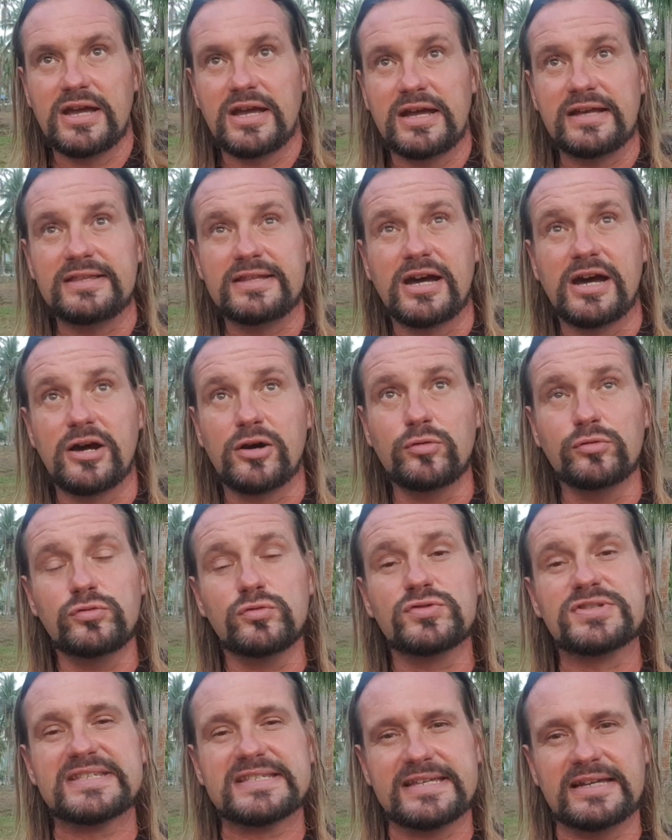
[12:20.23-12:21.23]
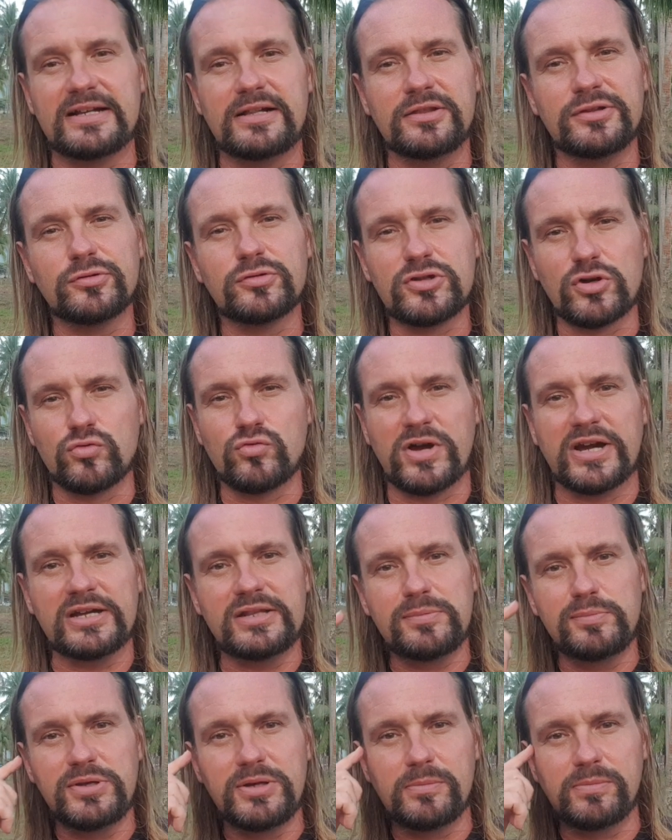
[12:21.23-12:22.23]
and how to sell to the
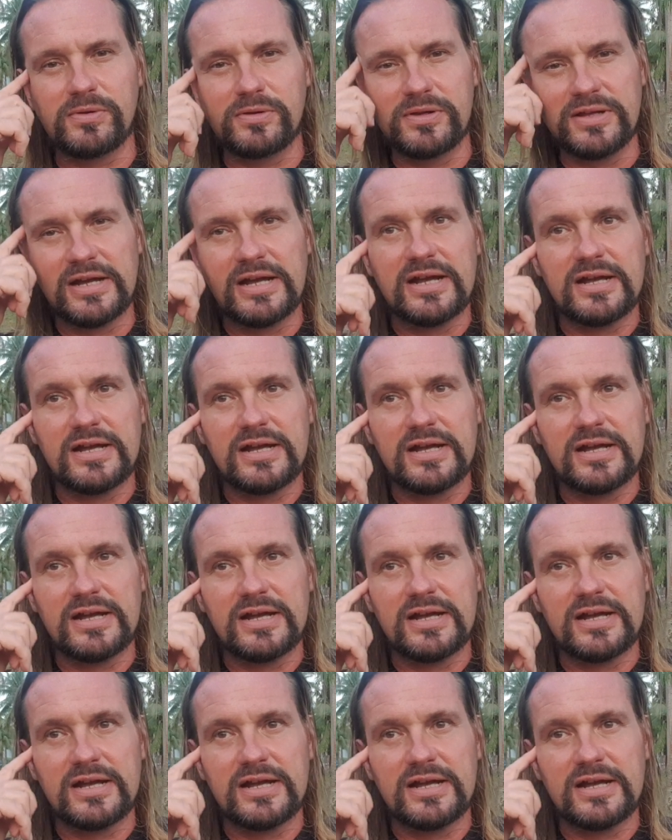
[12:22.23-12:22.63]
right people,